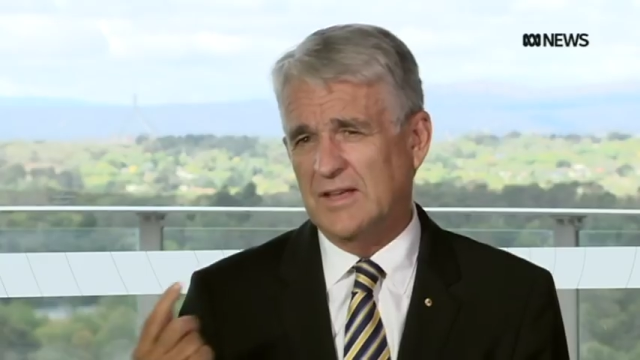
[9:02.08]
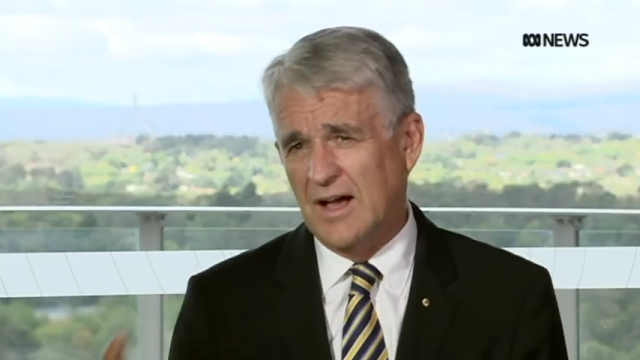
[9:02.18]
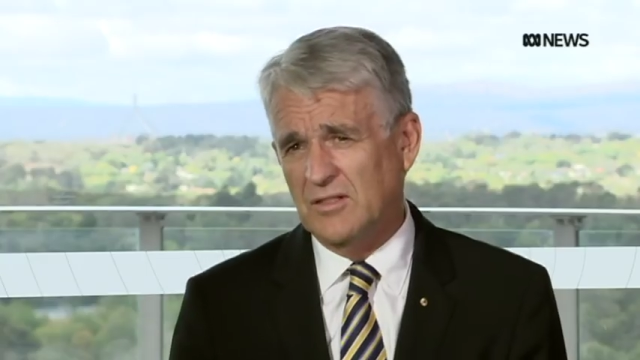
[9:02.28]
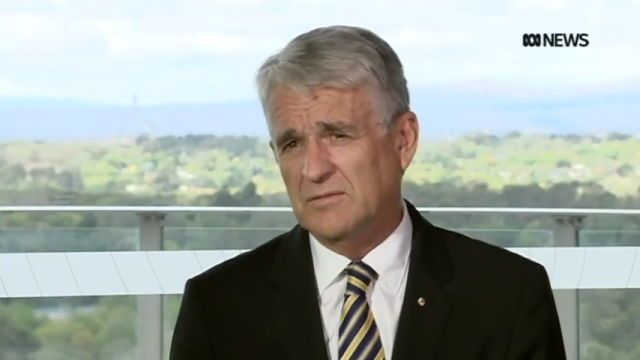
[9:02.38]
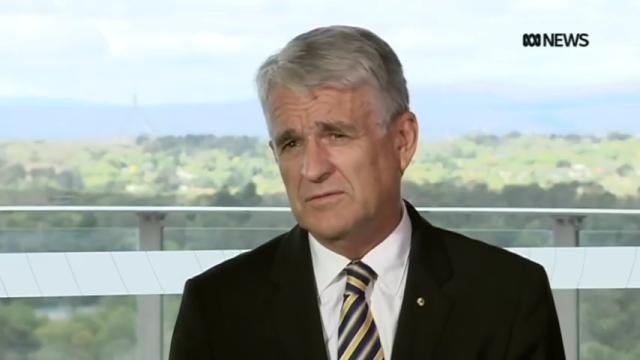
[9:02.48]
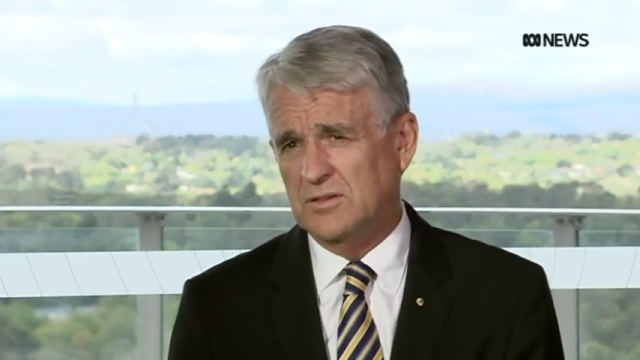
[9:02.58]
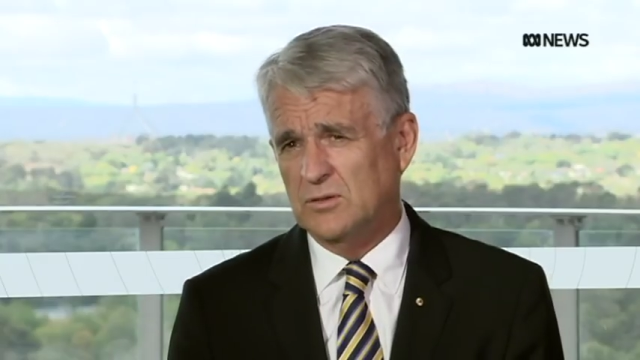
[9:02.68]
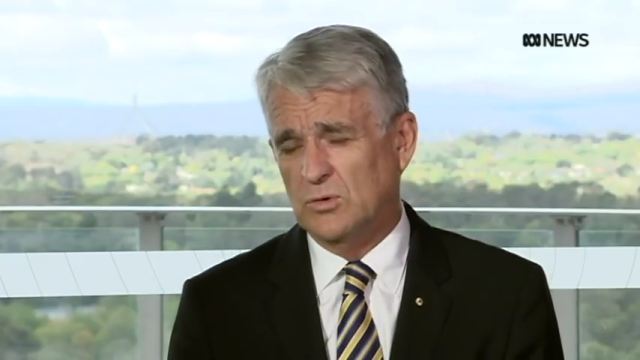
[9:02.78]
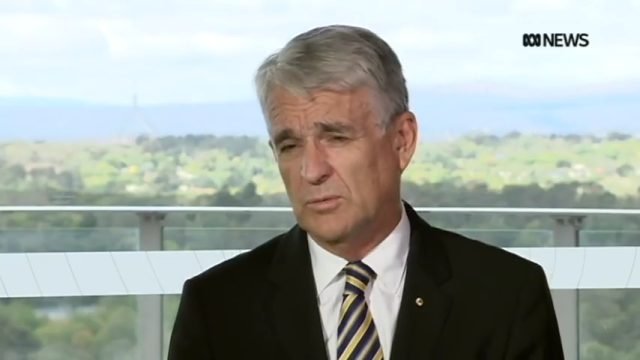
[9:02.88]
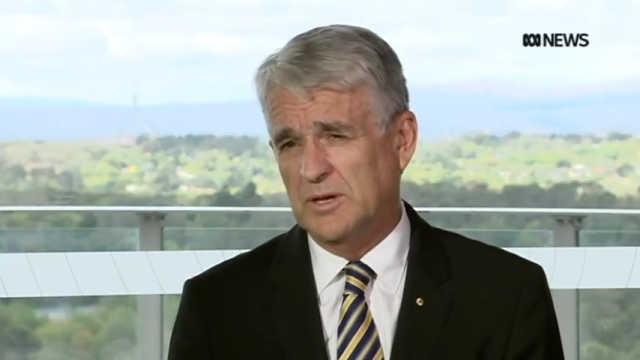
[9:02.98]
the other
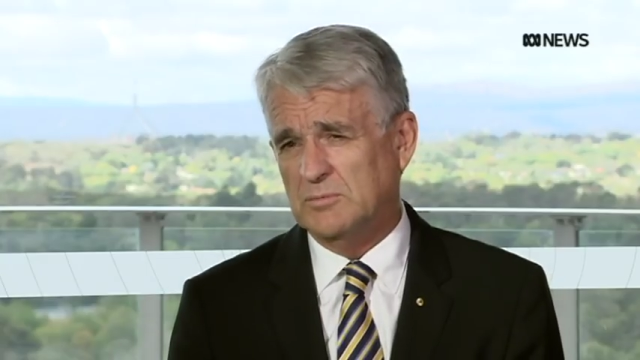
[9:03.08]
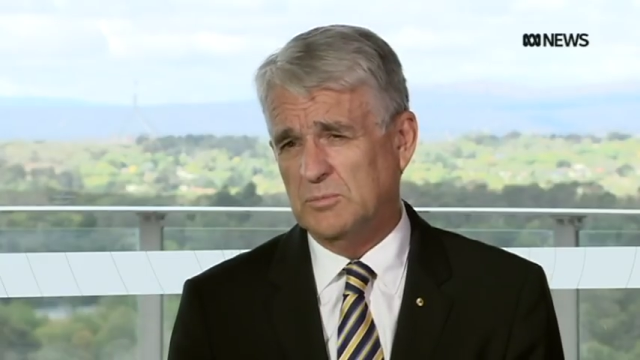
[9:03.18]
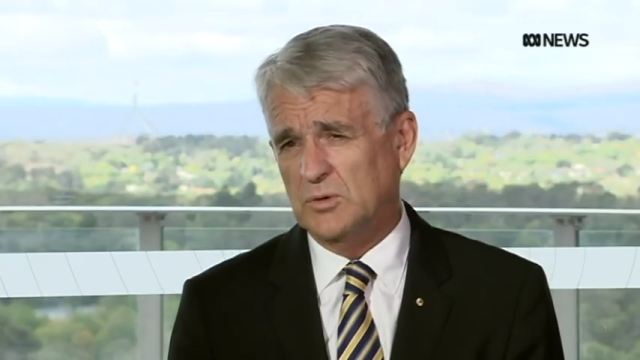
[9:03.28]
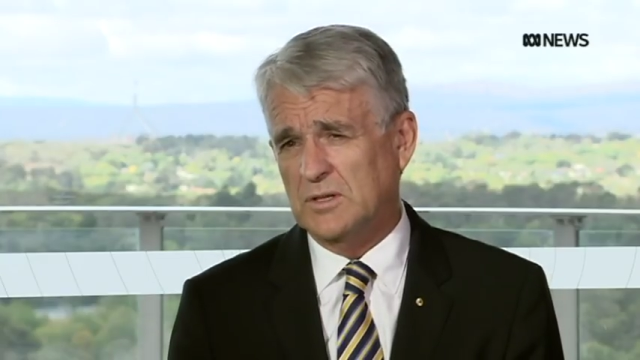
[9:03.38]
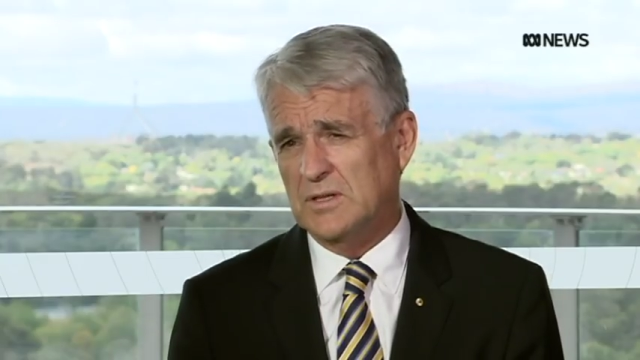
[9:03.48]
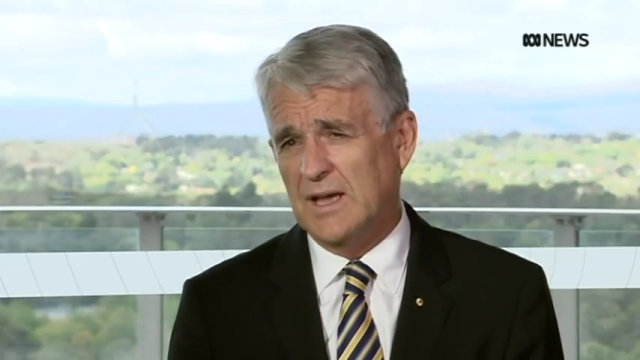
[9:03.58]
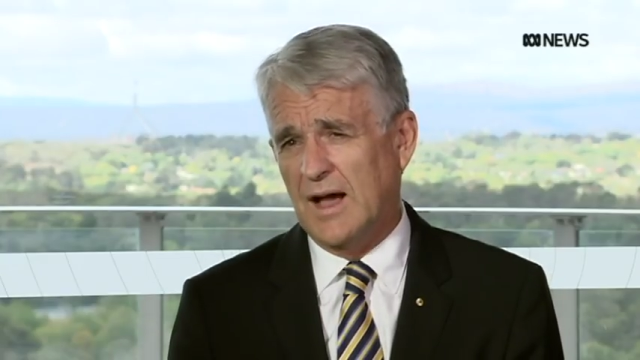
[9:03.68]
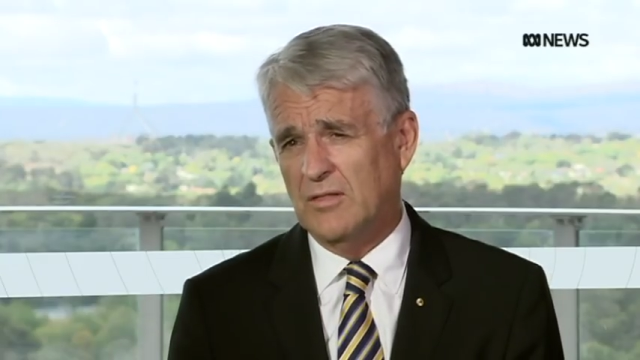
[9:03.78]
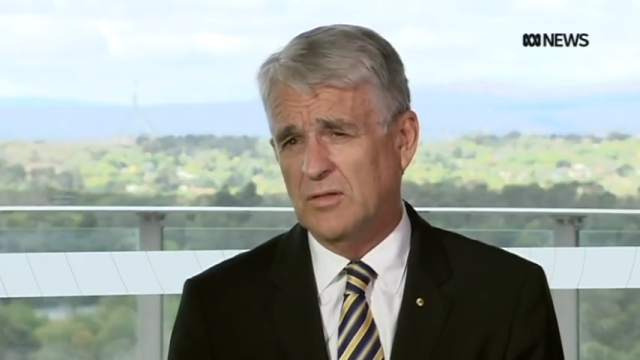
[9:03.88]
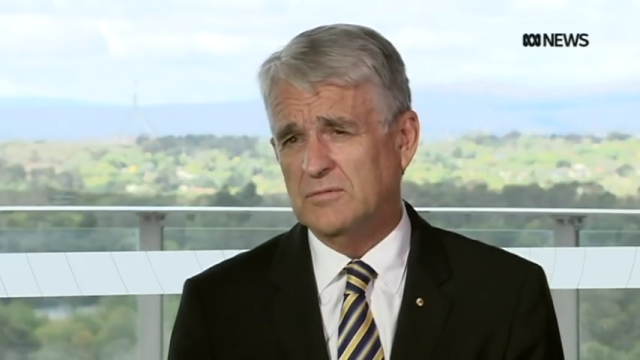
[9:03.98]
view or the people putting the
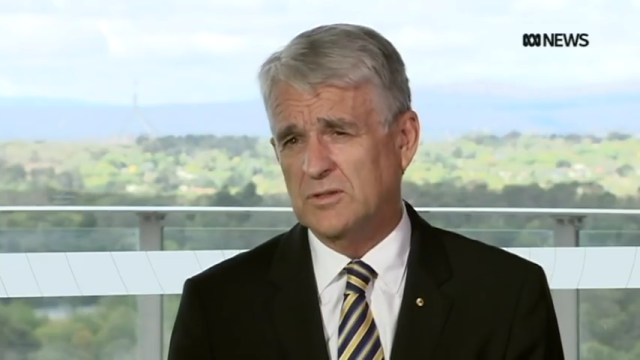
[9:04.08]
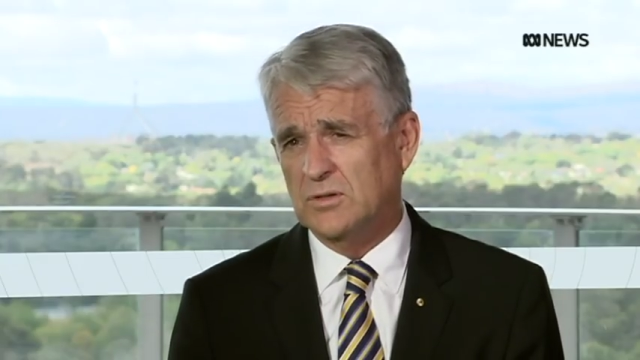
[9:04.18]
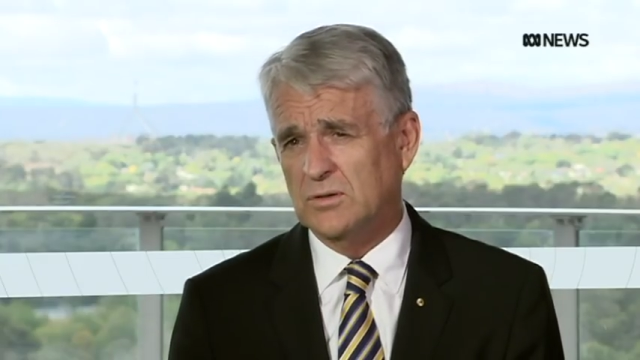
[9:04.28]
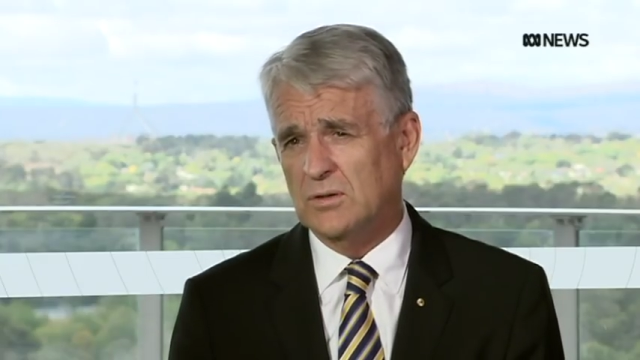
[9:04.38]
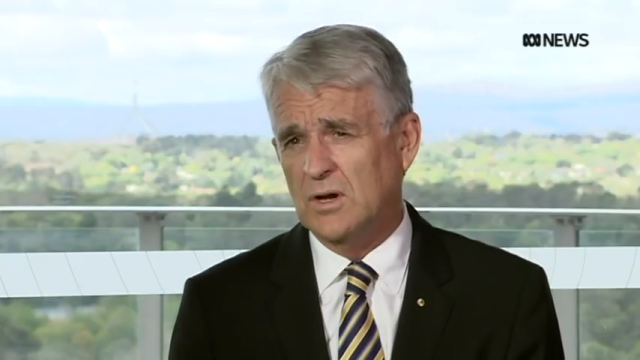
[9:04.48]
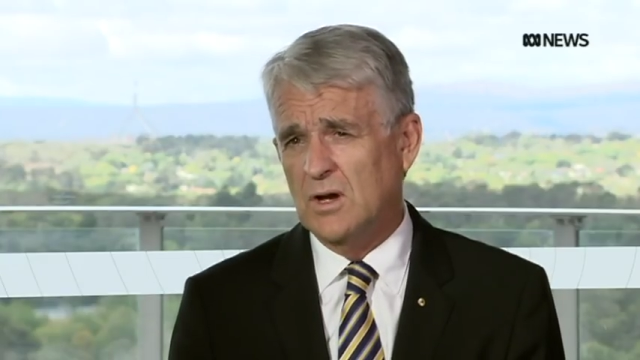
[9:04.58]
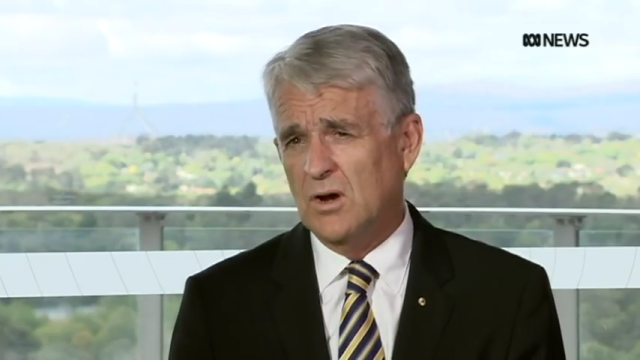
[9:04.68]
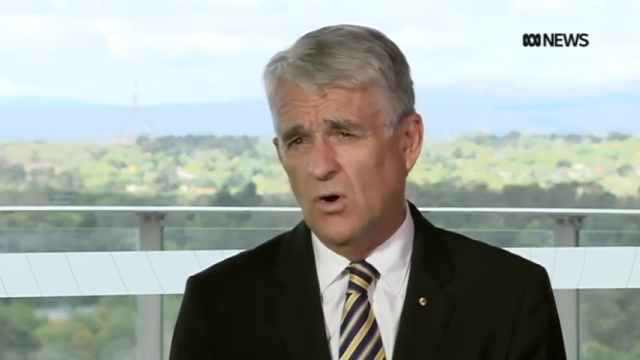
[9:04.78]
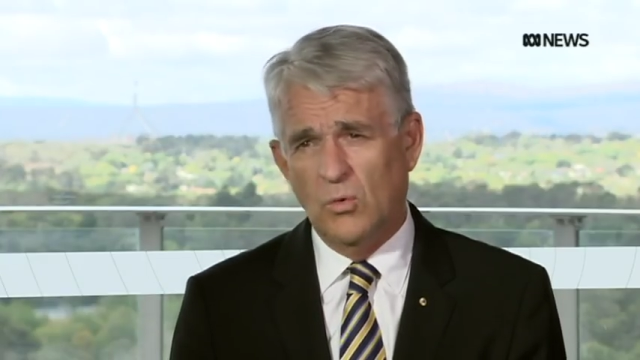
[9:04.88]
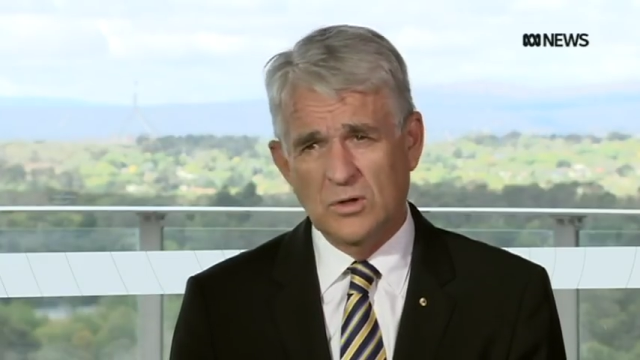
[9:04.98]
other view,
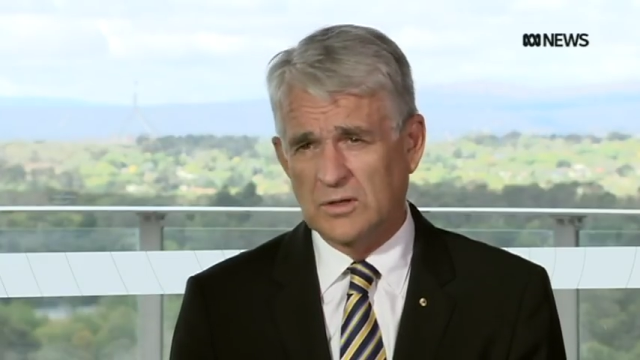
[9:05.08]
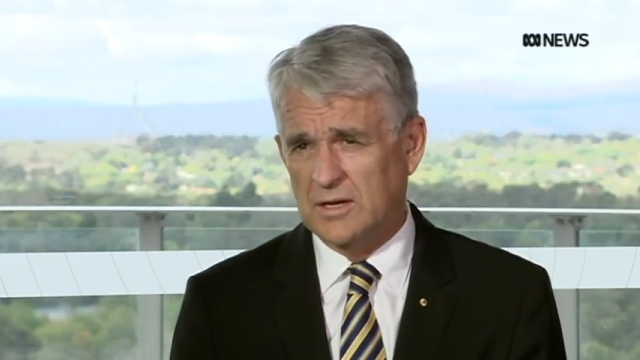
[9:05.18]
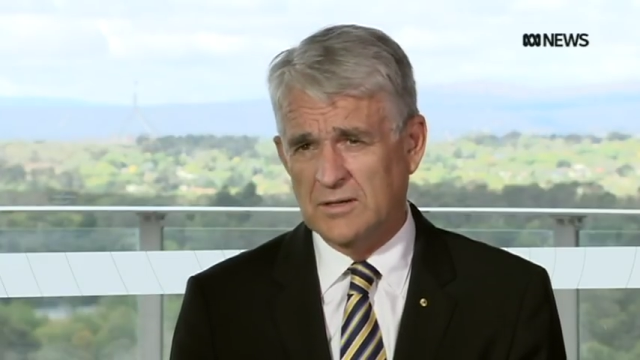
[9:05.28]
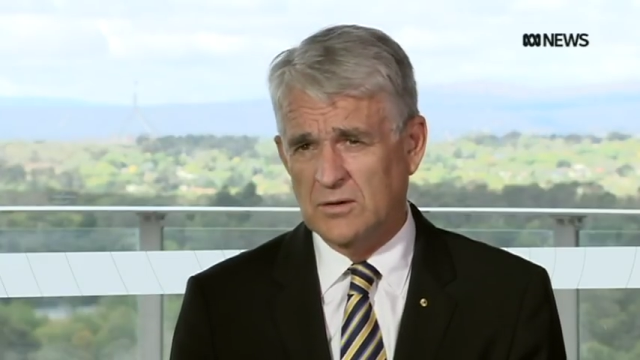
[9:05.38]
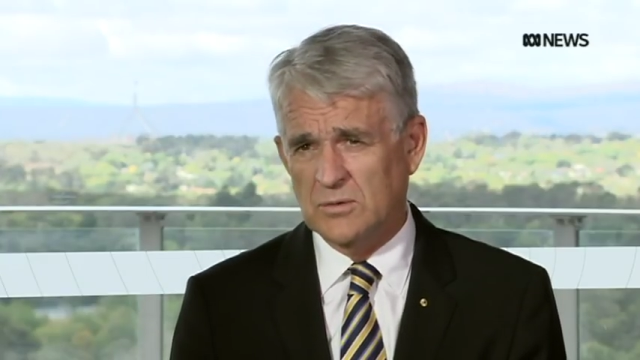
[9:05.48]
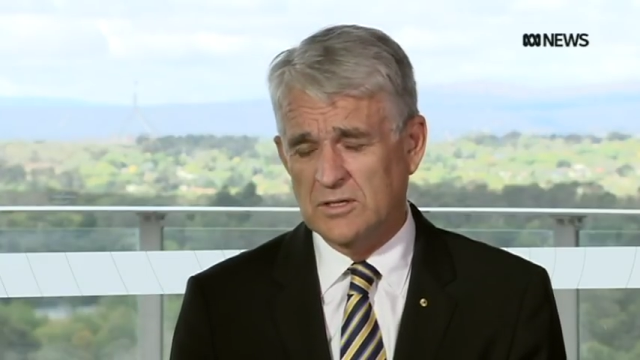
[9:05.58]
or we'll go nowhere.